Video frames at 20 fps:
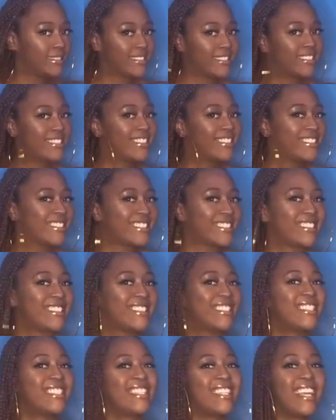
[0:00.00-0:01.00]

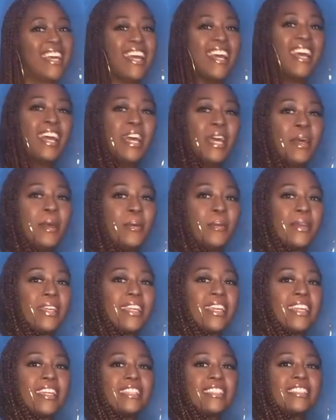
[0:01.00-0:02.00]
But
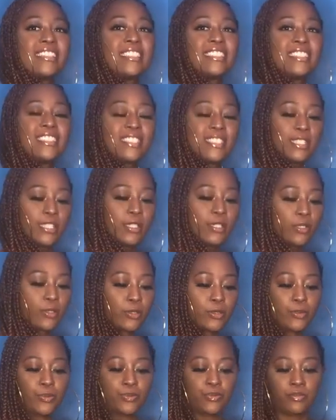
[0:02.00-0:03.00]
yeah, she's
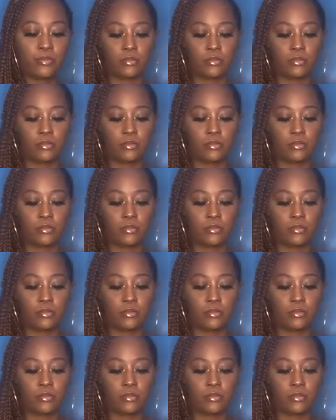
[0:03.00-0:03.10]
cute.